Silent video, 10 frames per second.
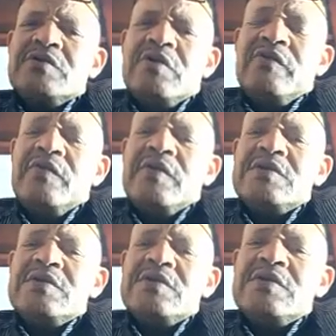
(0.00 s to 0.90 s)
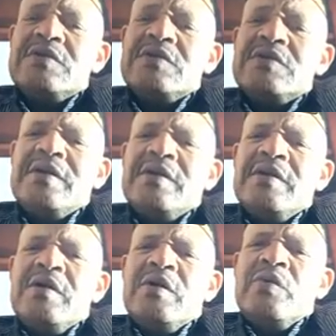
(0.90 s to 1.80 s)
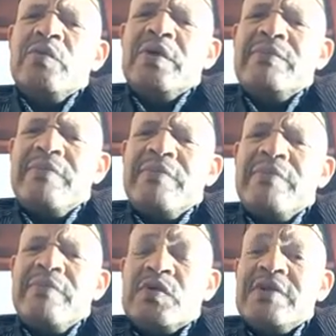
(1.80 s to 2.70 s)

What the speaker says: of this young man. We met with the